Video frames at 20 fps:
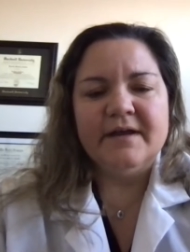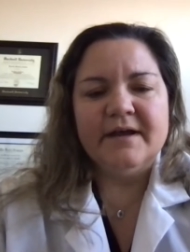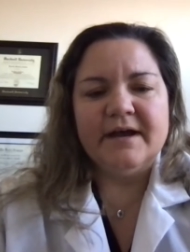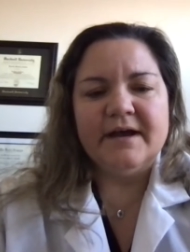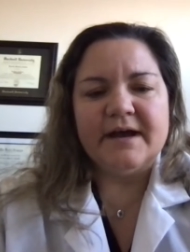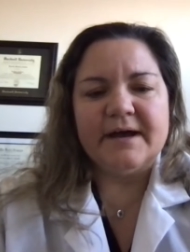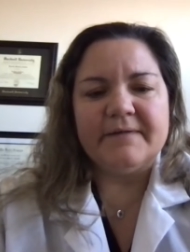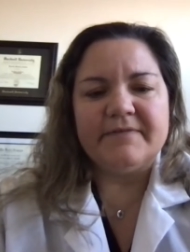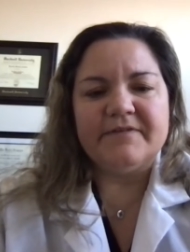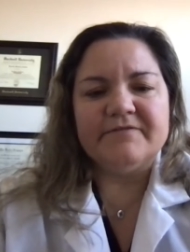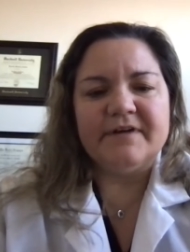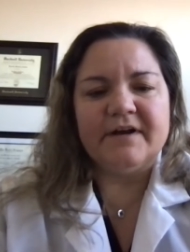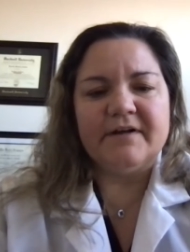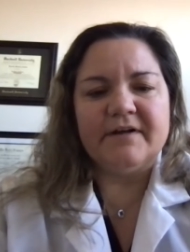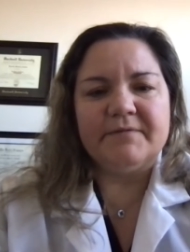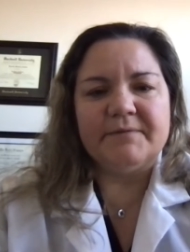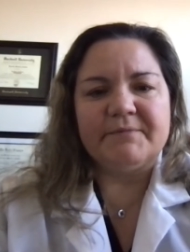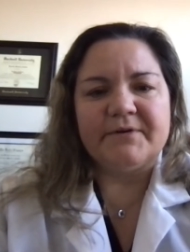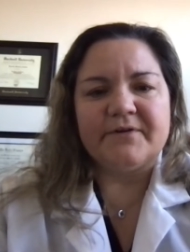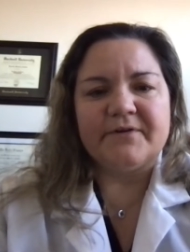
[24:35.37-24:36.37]
uh, develop
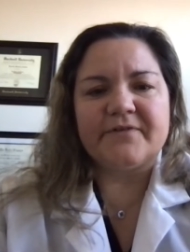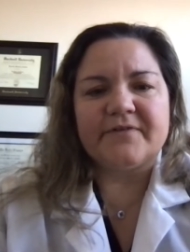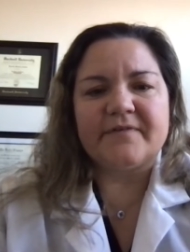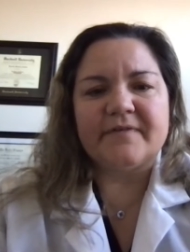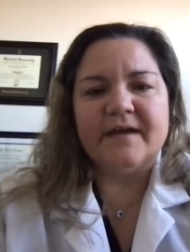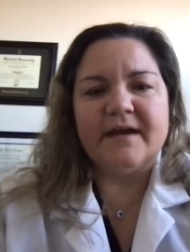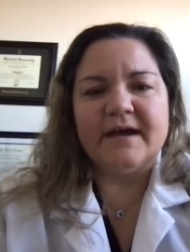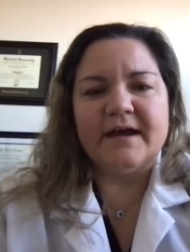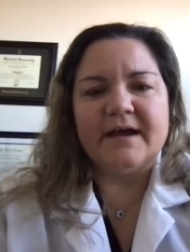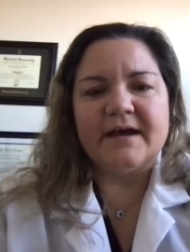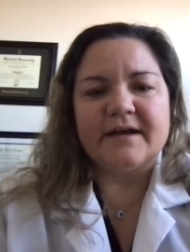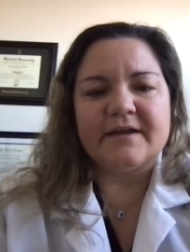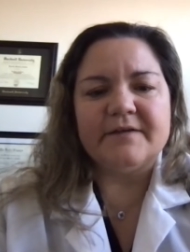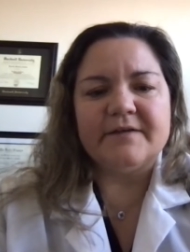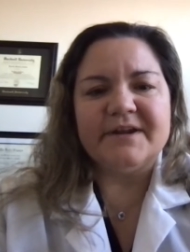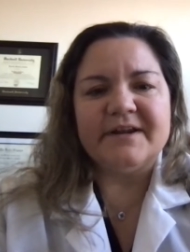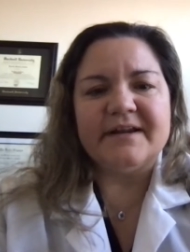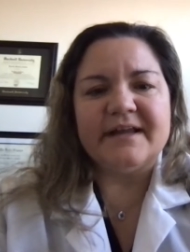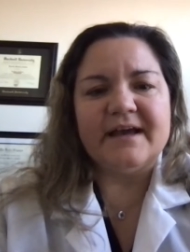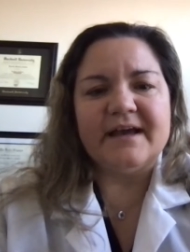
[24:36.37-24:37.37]
the Berks uh,
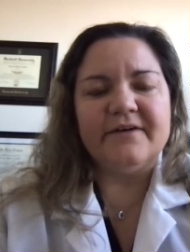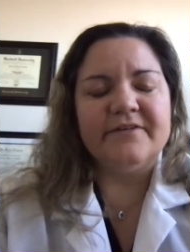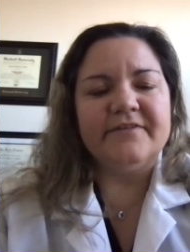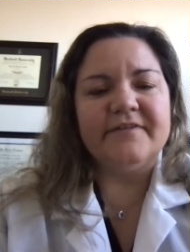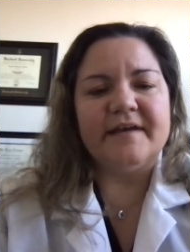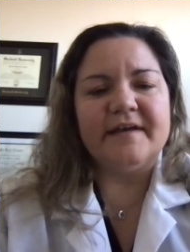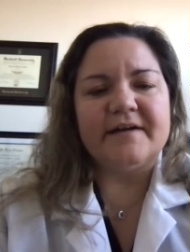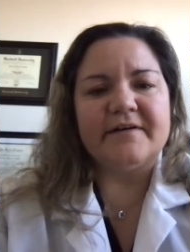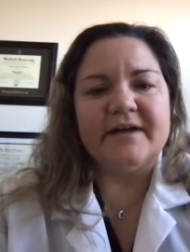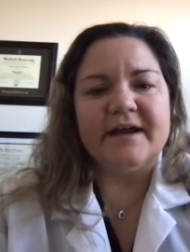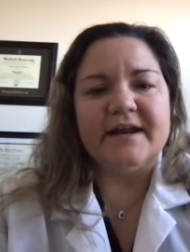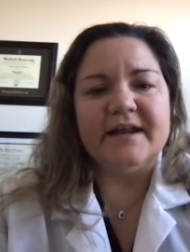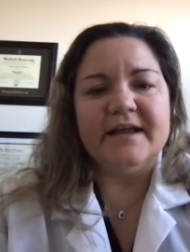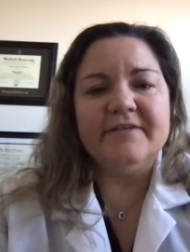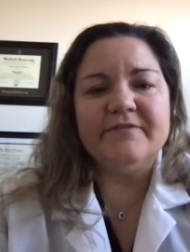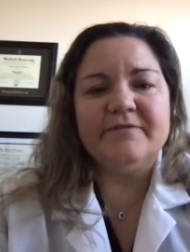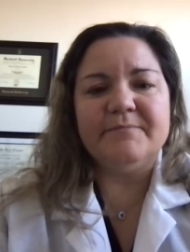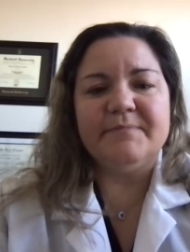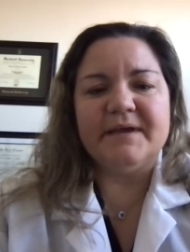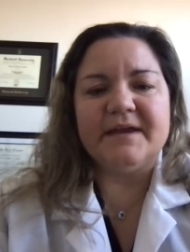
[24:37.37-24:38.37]
Community Health Center, and
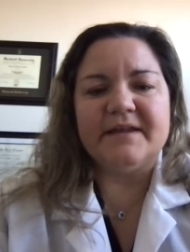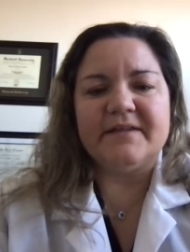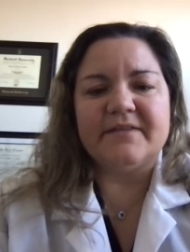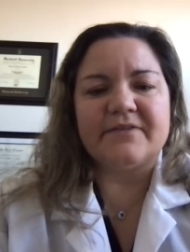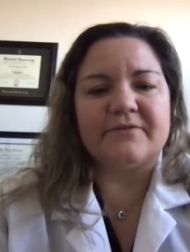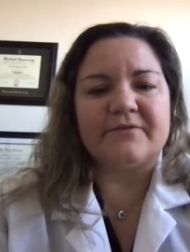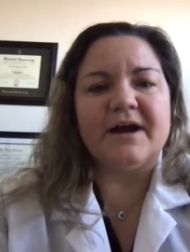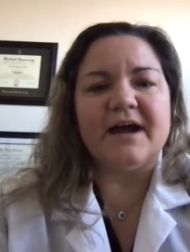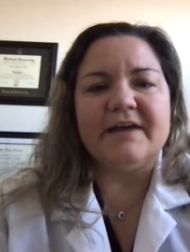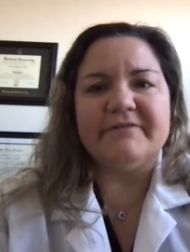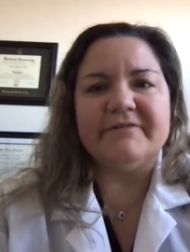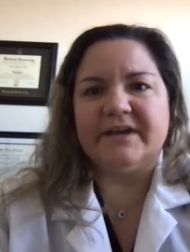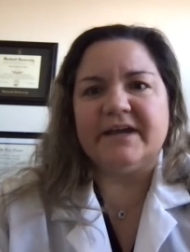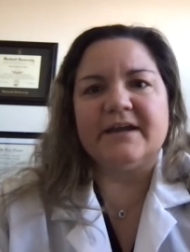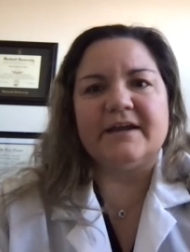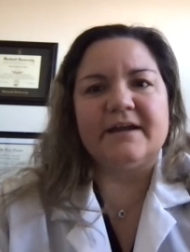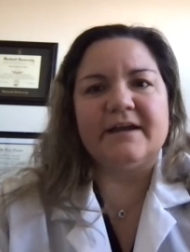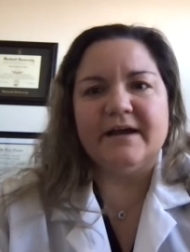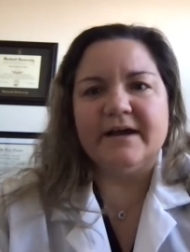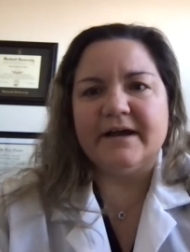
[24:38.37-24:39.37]
it's been
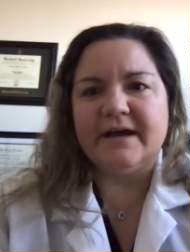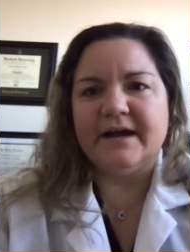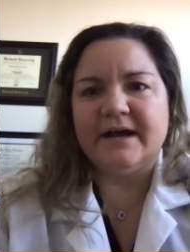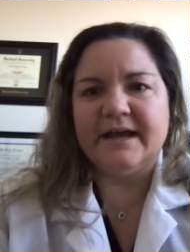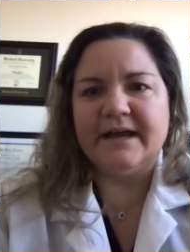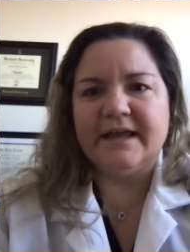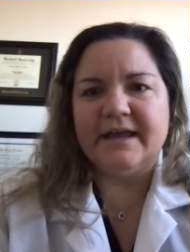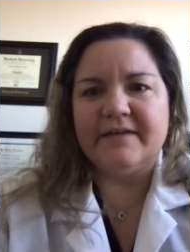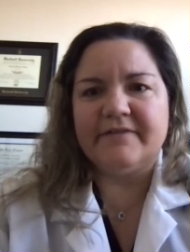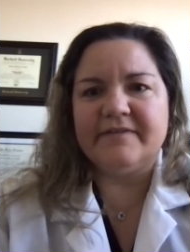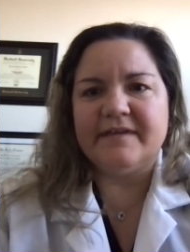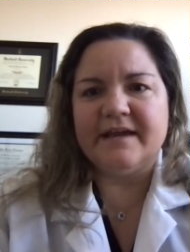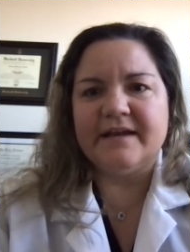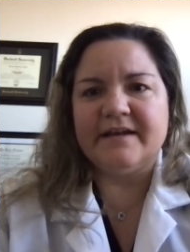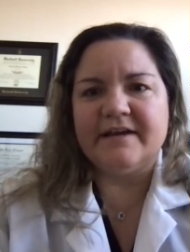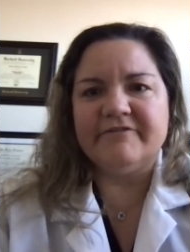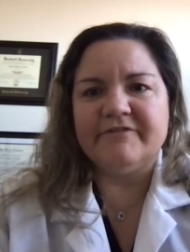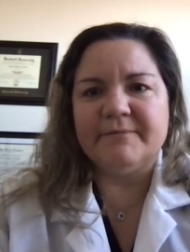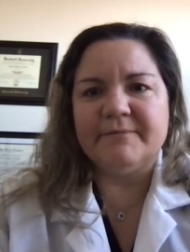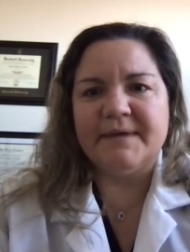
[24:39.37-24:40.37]
thriving. Uh, I can't say
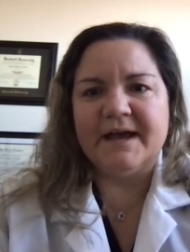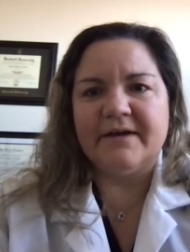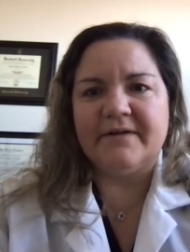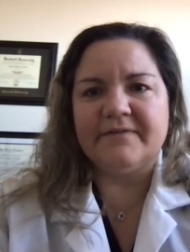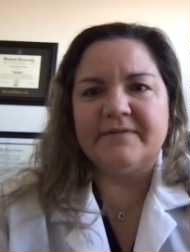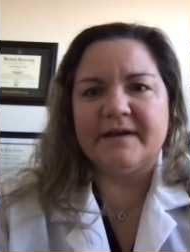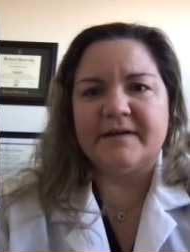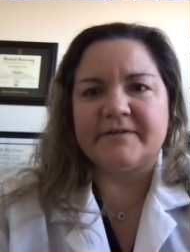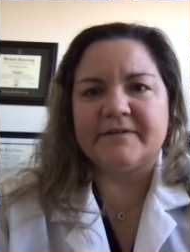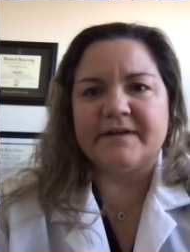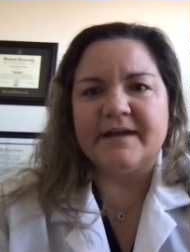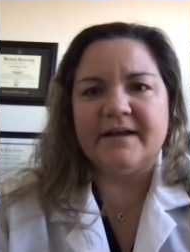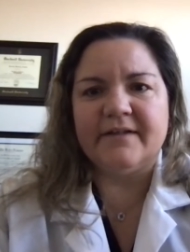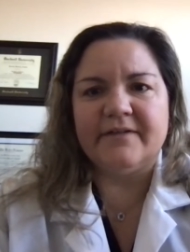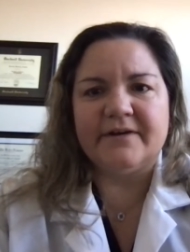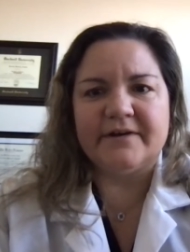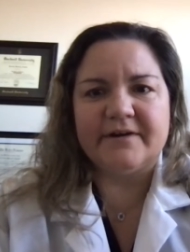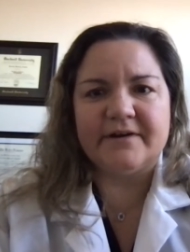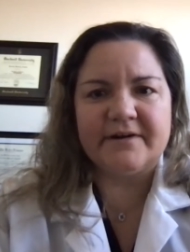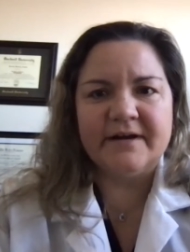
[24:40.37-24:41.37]
enough about Dr.
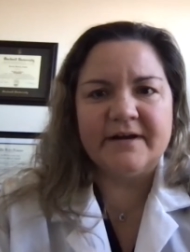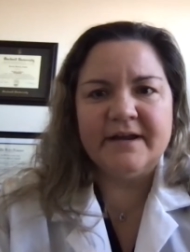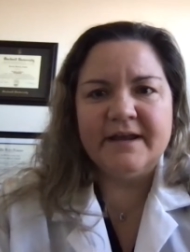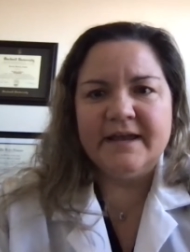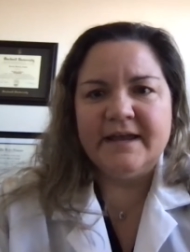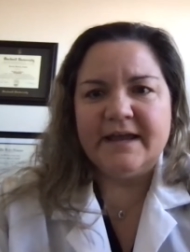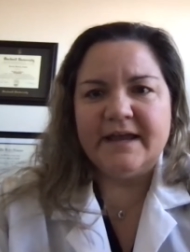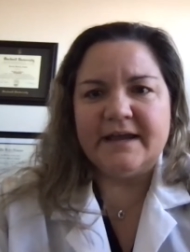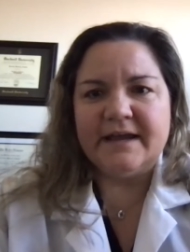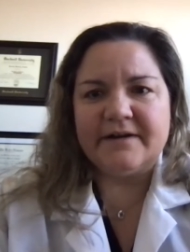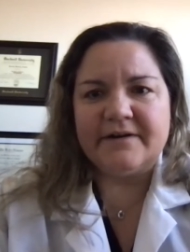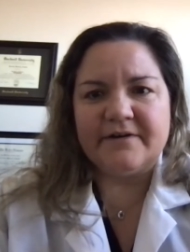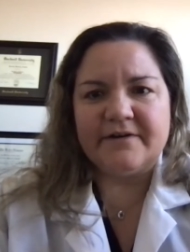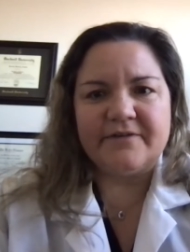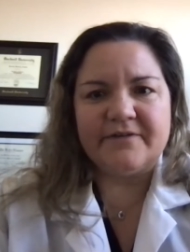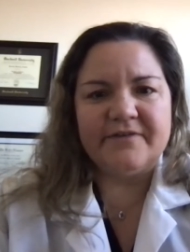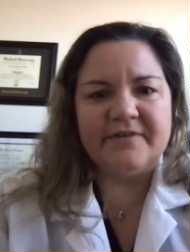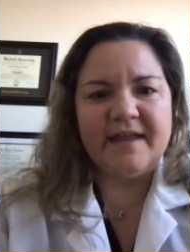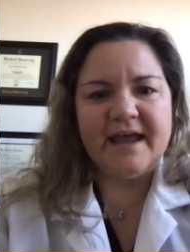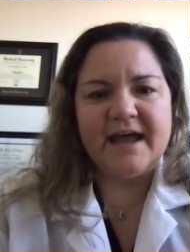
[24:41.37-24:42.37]
Kelleher and her
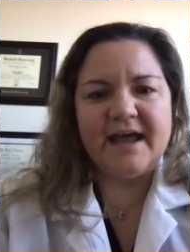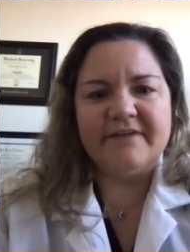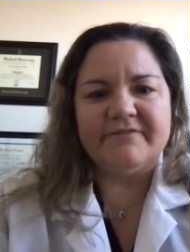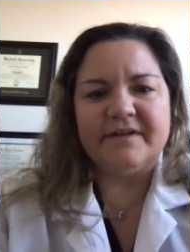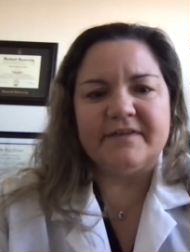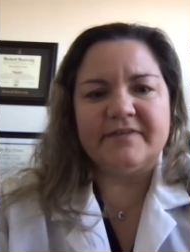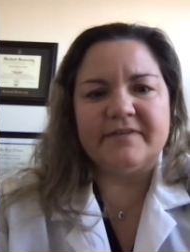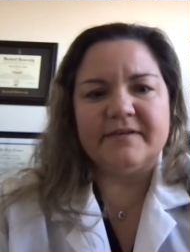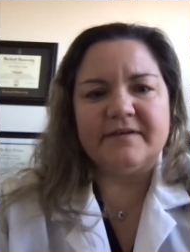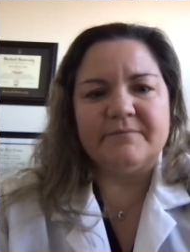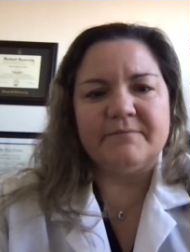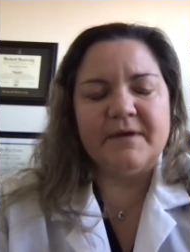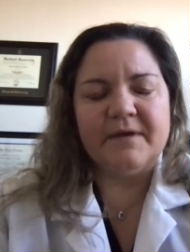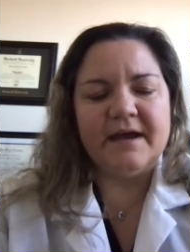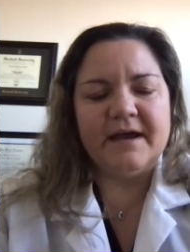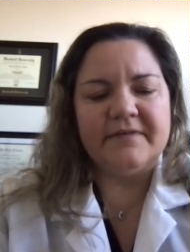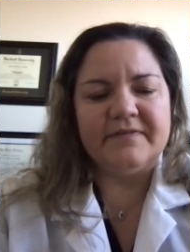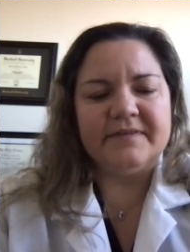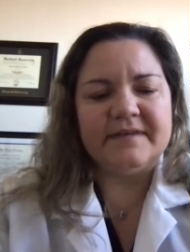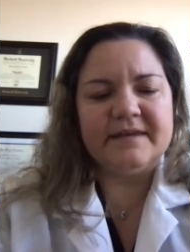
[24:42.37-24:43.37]
staff at the
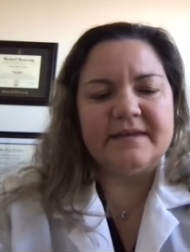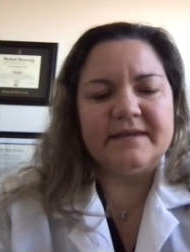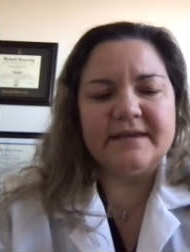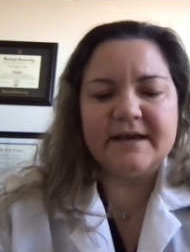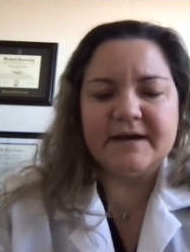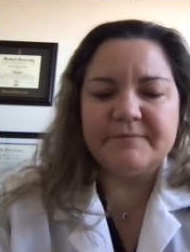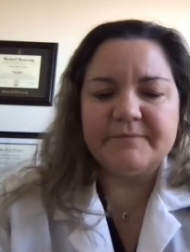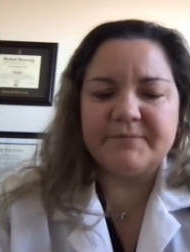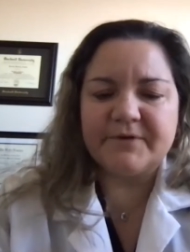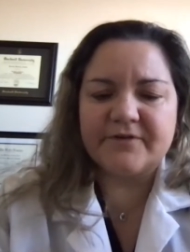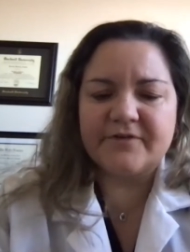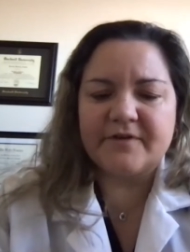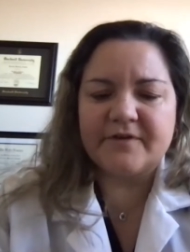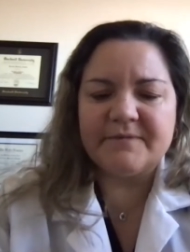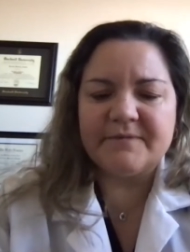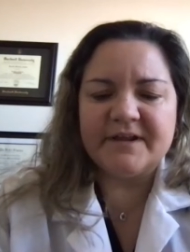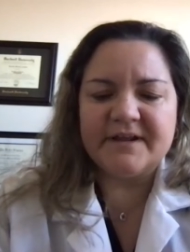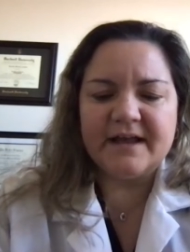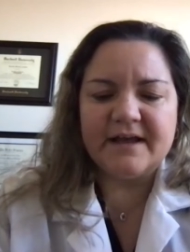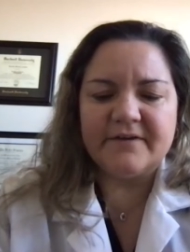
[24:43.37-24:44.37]
at the Berks
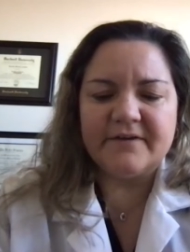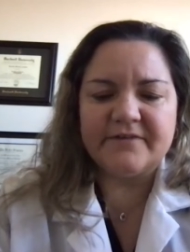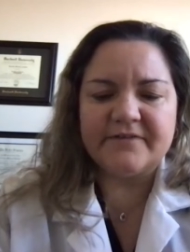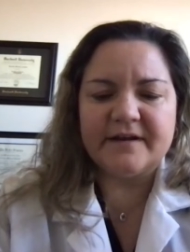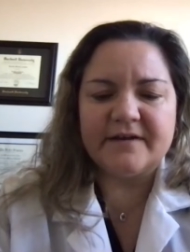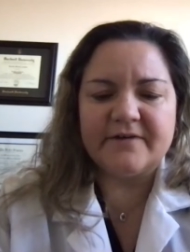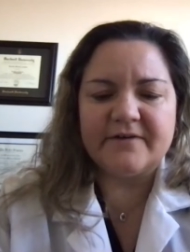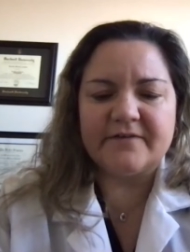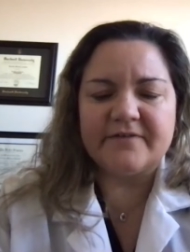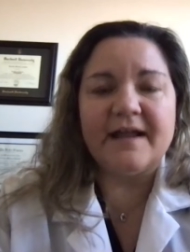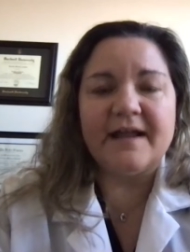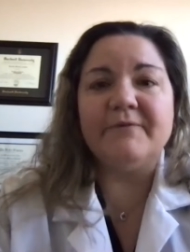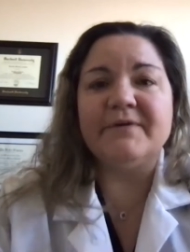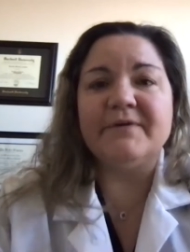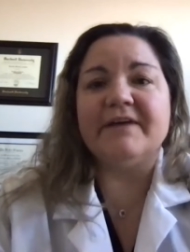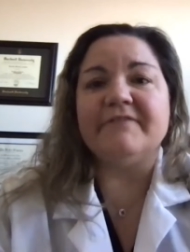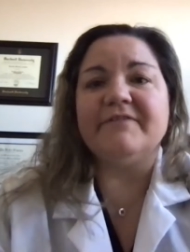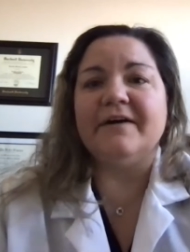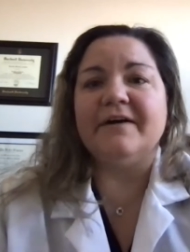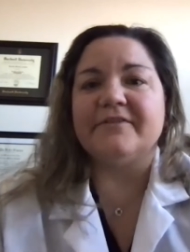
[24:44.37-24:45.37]
Community Health Centers. Now we
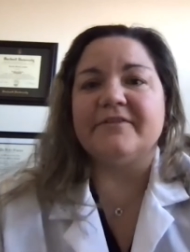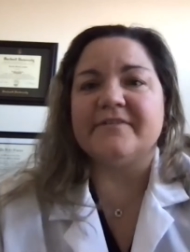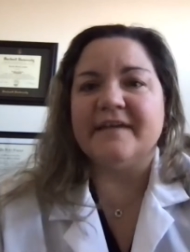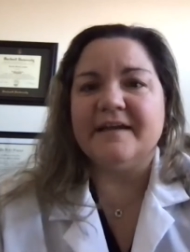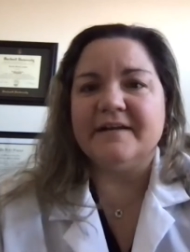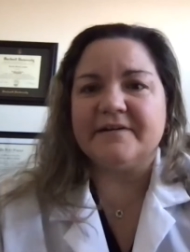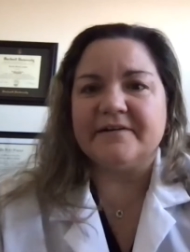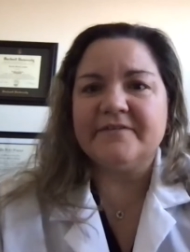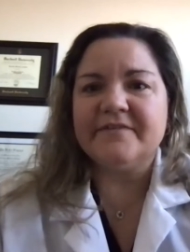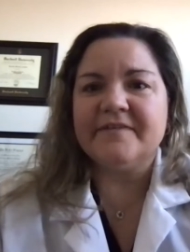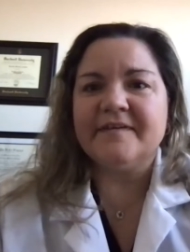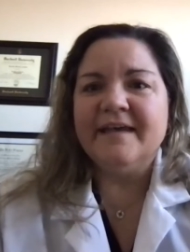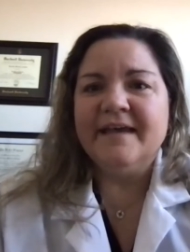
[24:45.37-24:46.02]
have health centers.